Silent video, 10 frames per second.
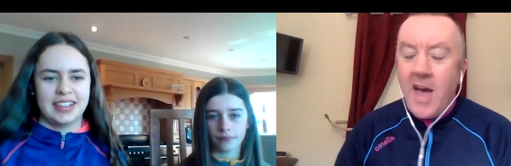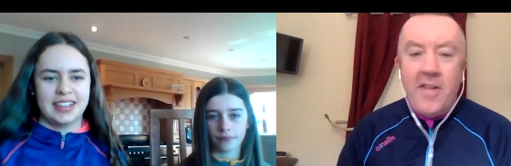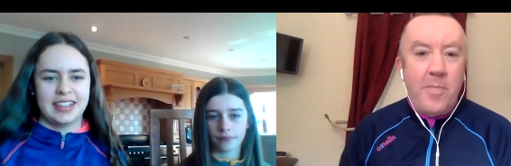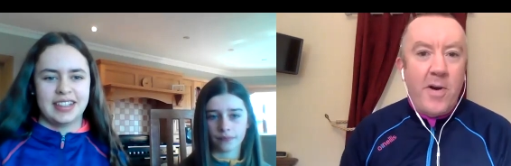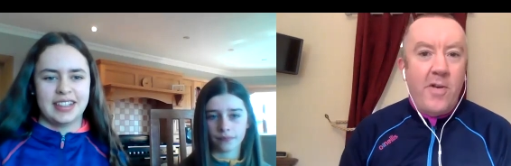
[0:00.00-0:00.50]

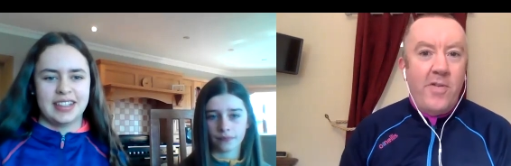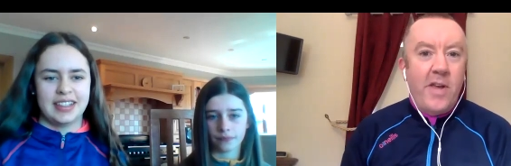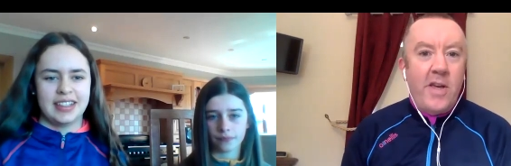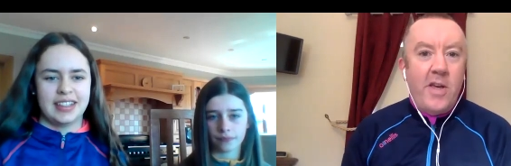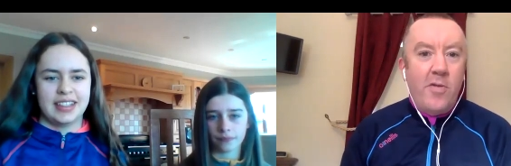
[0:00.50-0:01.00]
Speaker 1: uh, the
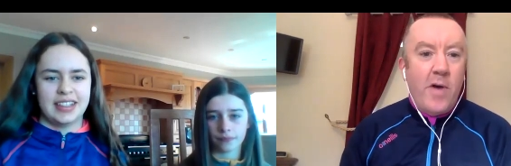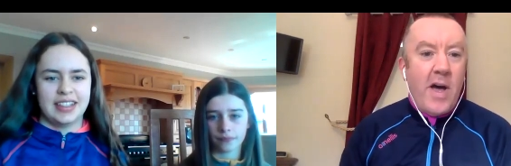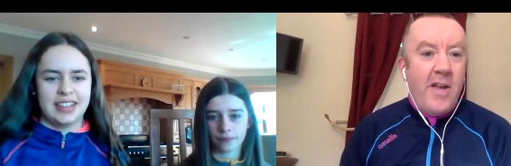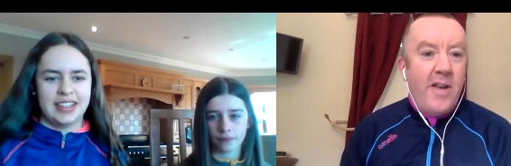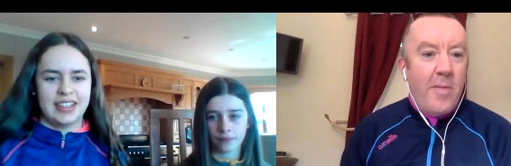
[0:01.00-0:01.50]
person that you
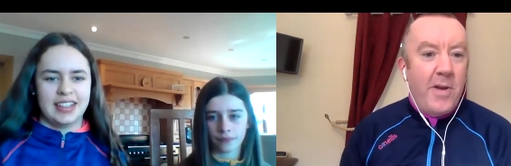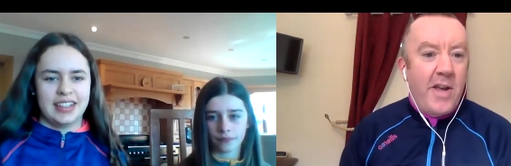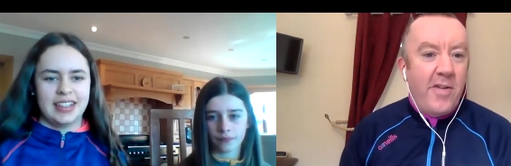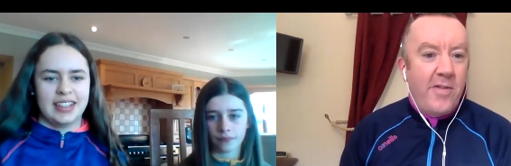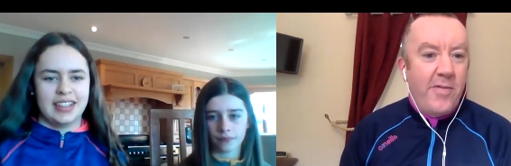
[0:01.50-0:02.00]
uh,
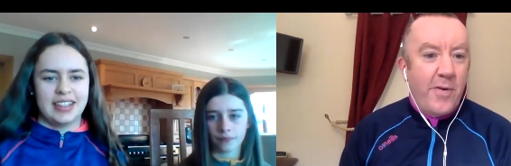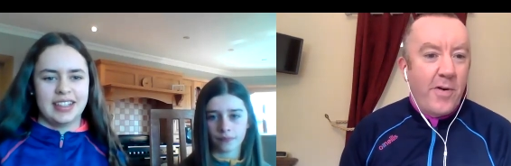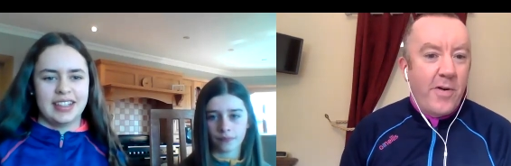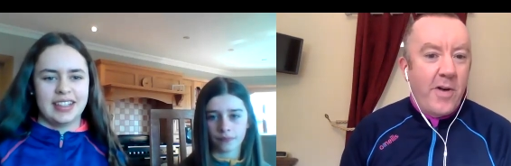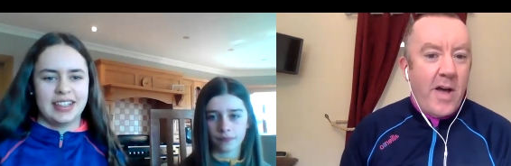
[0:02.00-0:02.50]
nominated
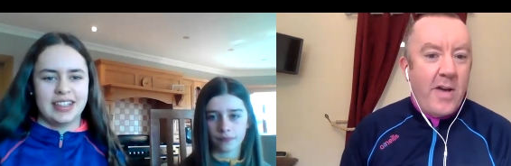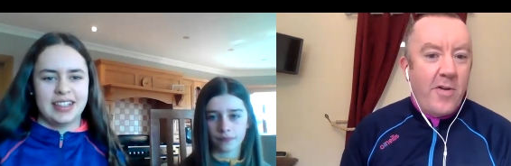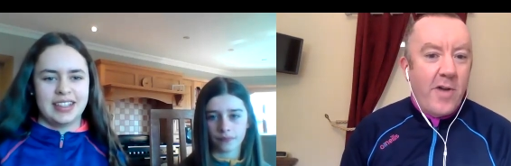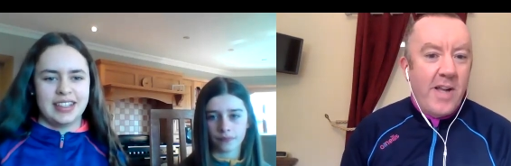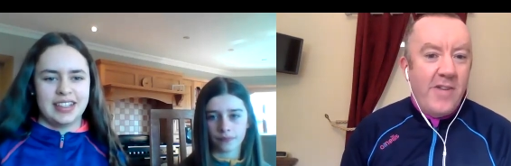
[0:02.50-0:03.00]
for uh,
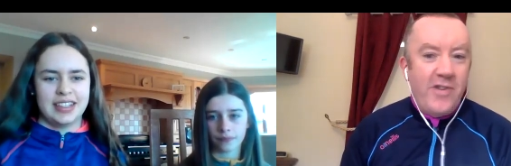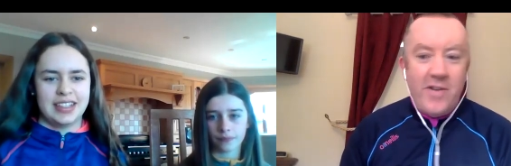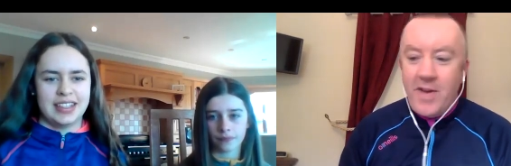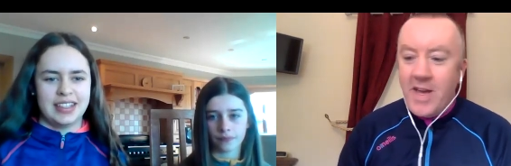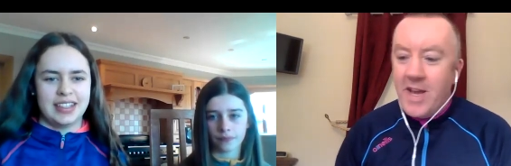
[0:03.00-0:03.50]
your
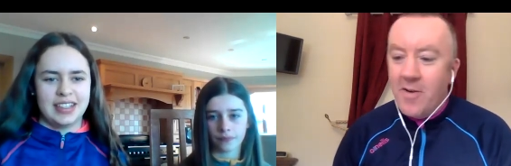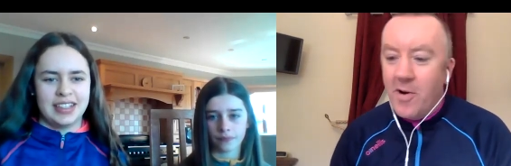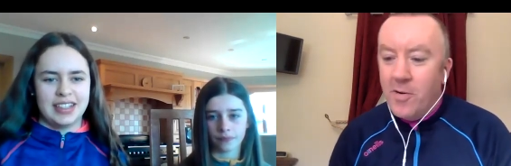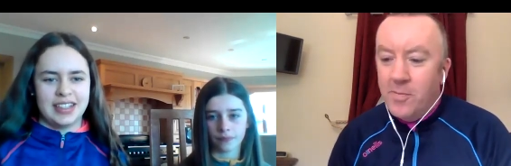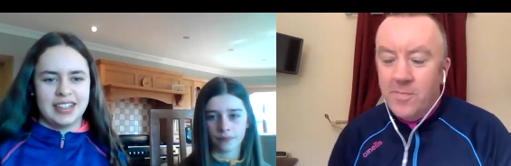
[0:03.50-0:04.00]
LGFA
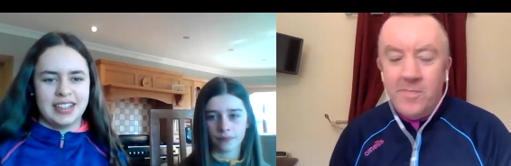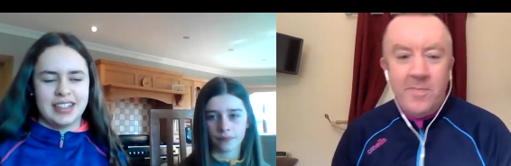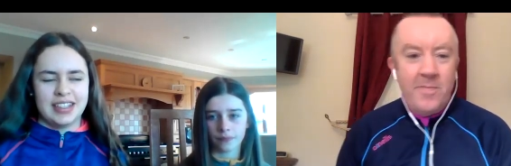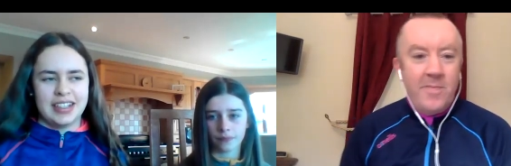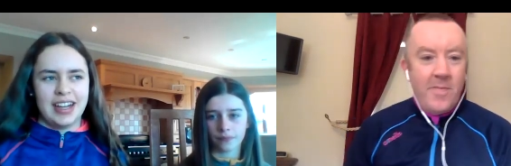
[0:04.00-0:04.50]
hero?
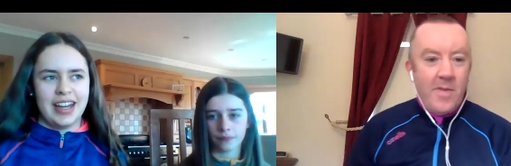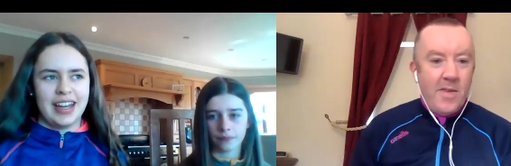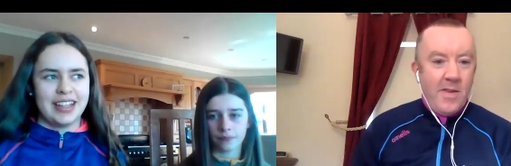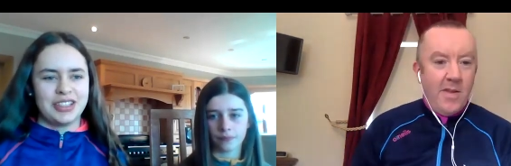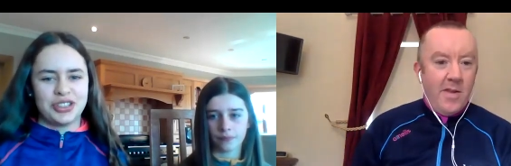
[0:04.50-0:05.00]

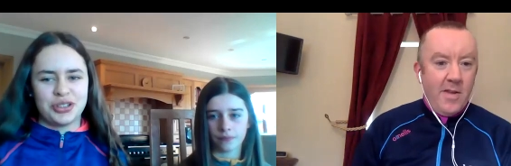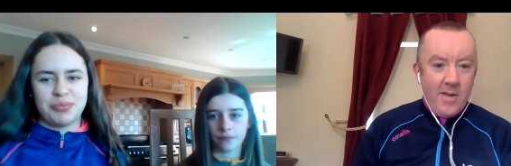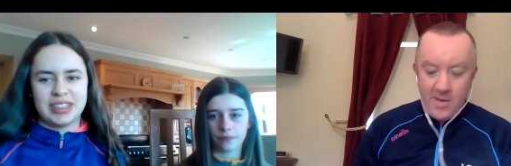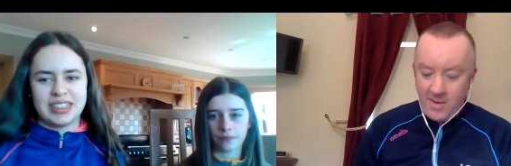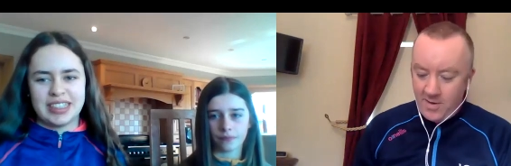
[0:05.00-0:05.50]
Speaker 2: Uh,
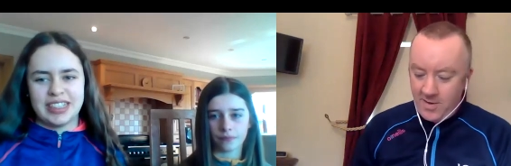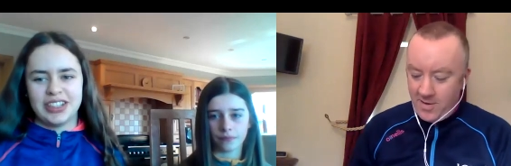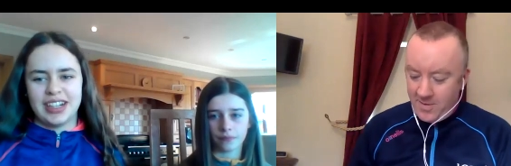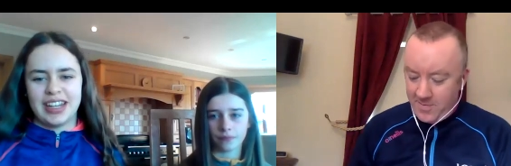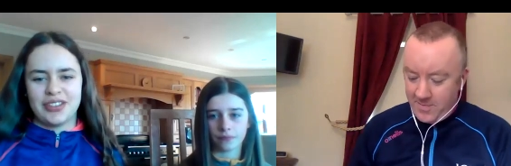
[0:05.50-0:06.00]
Dublin
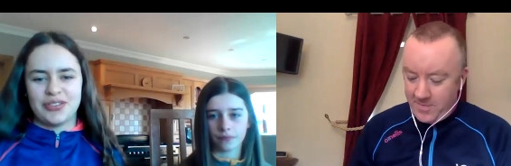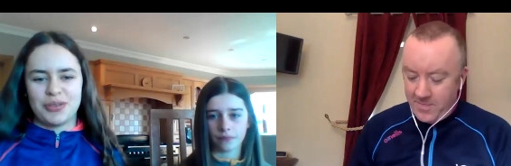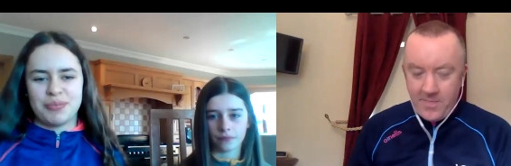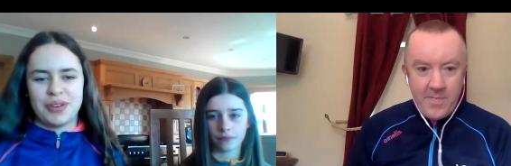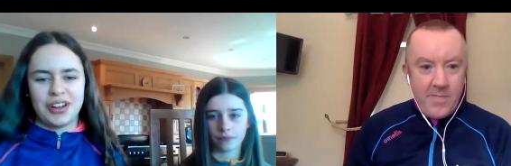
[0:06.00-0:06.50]
senior lady
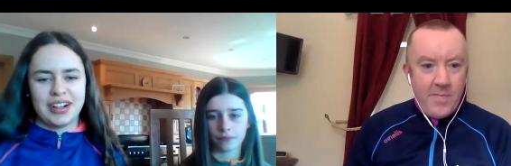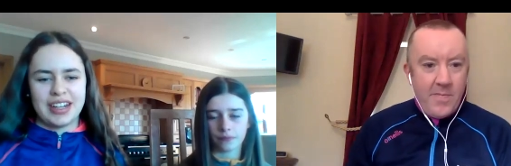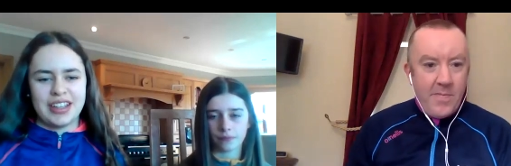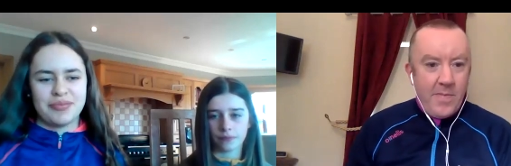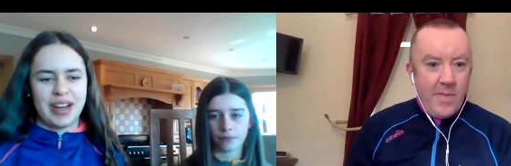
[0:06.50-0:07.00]

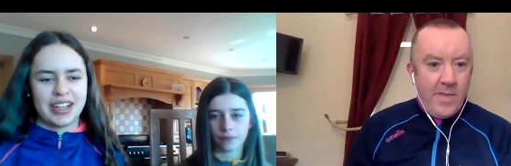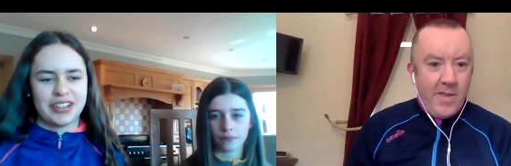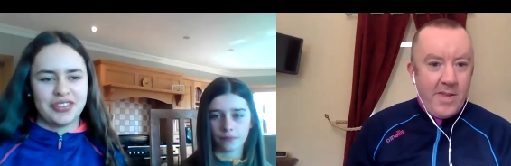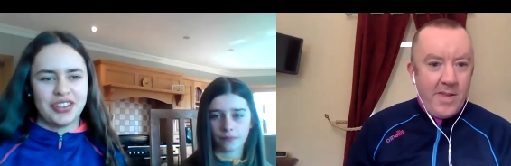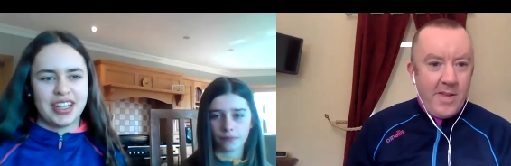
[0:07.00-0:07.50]
footballer Niamh
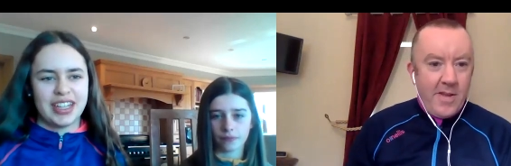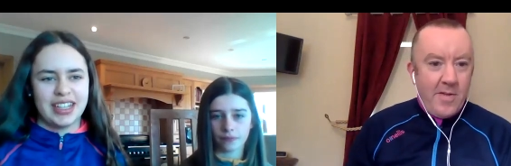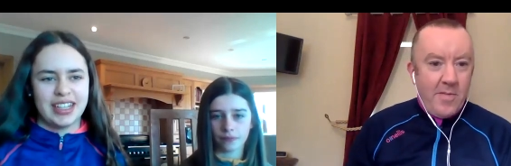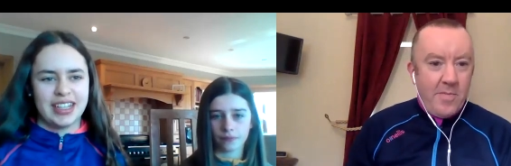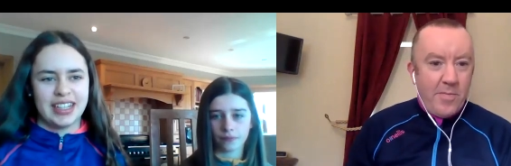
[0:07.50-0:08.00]

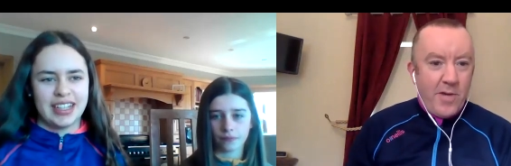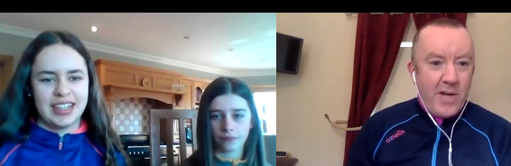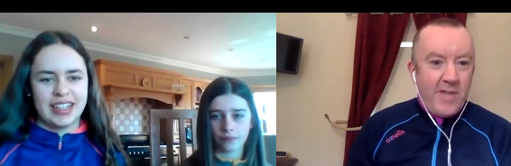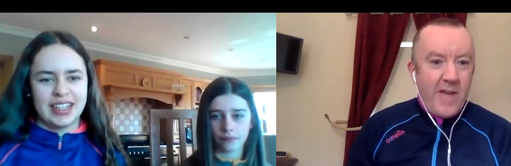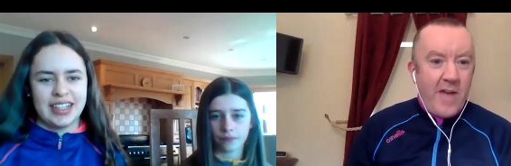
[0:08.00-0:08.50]
McEvoy.
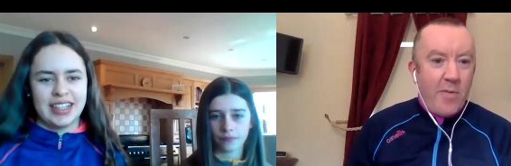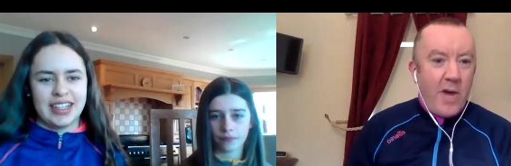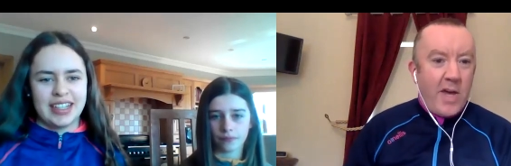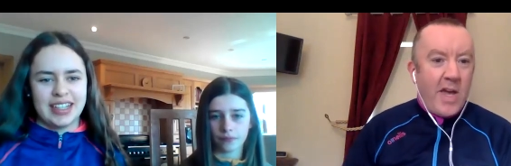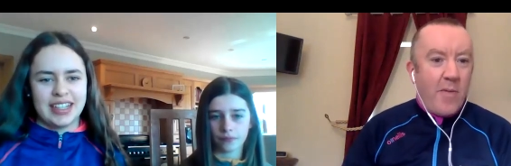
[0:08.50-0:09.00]
Speaker 1: Brilliant. And
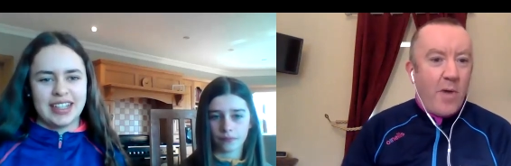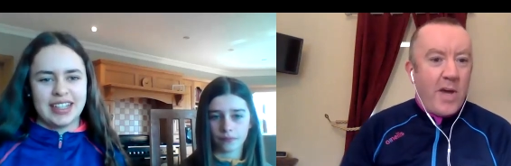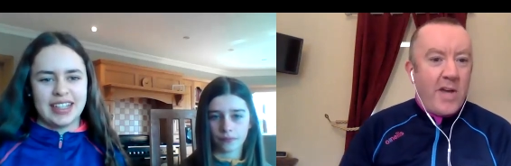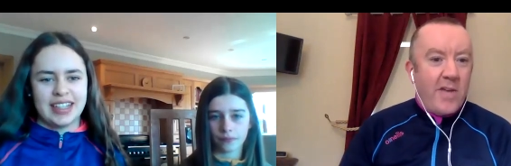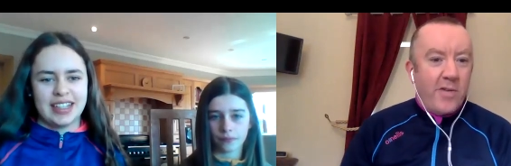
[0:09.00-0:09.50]
why
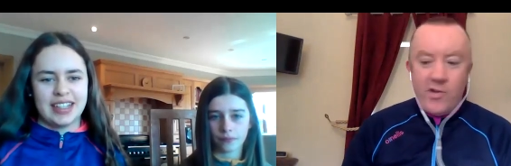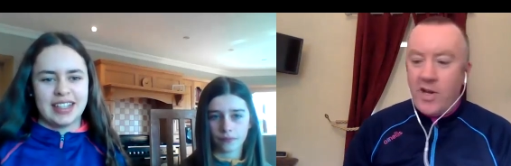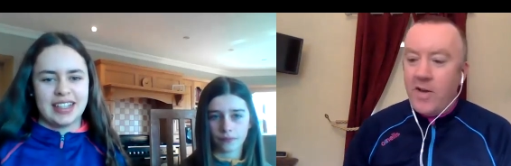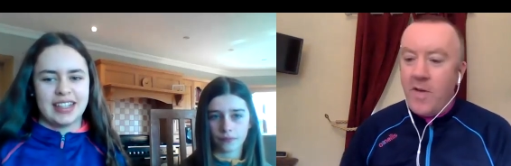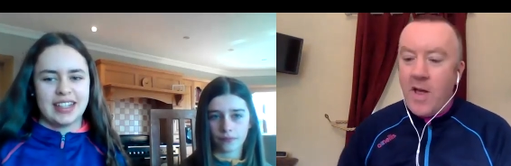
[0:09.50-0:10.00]
why are you
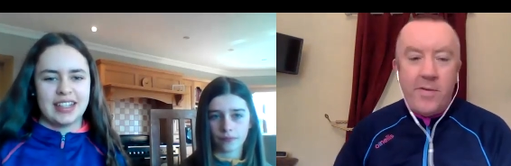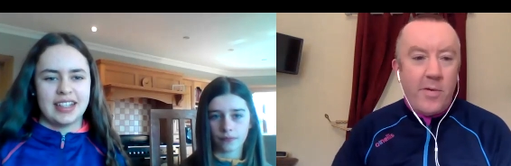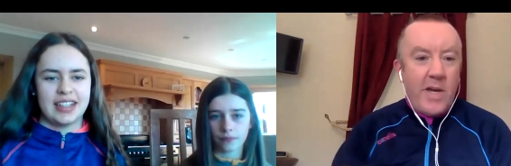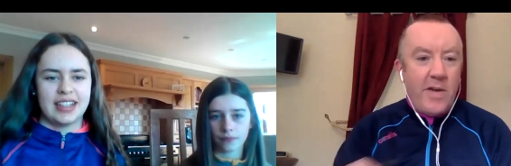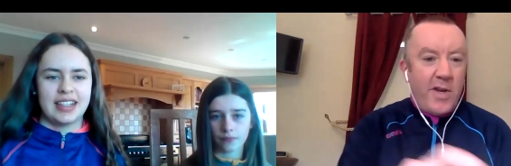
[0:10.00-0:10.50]
such a uh,
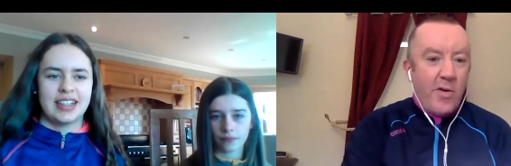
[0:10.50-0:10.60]
so Aoife,